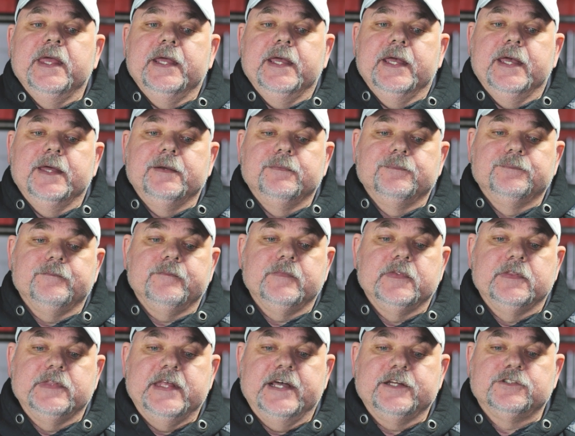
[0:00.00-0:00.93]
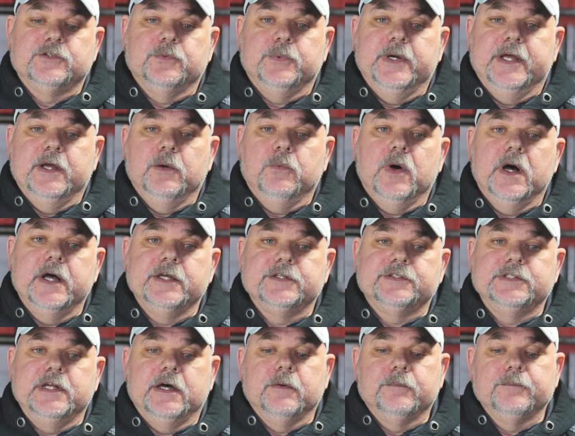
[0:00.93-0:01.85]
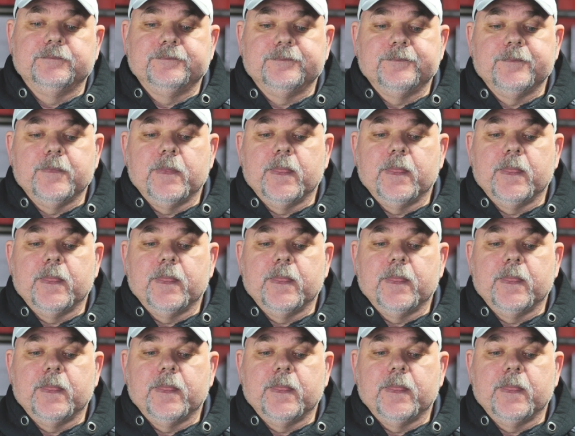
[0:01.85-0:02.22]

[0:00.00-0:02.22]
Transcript: And that's the way it was. Now,